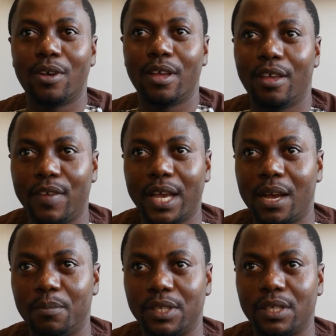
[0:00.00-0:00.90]
If it
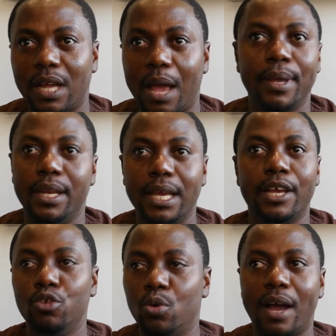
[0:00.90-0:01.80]
comes, I mean, yeah,
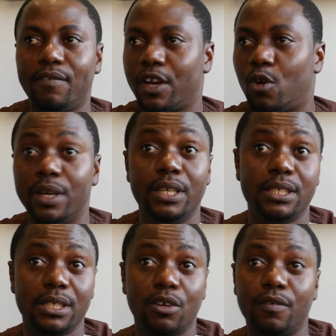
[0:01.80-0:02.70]
you have the
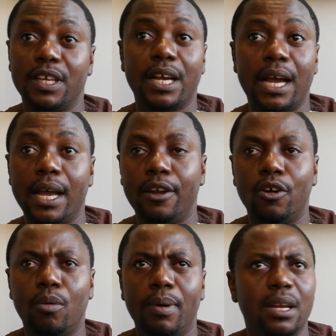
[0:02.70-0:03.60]
condition of the car and
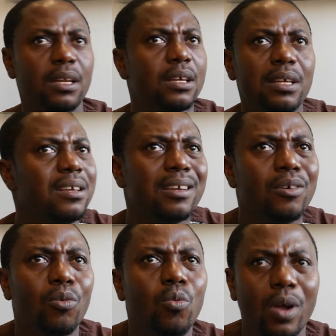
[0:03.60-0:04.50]
all, but
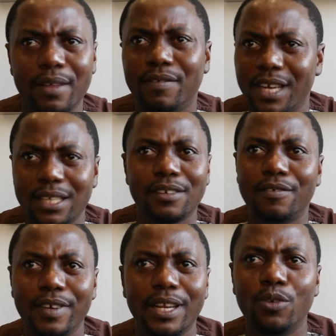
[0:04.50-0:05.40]
what if it
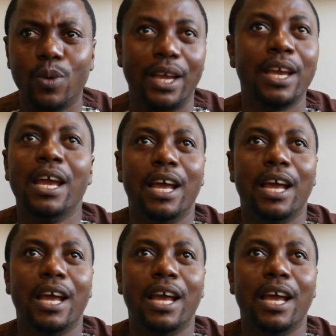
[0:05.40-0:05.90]
doesn't really work?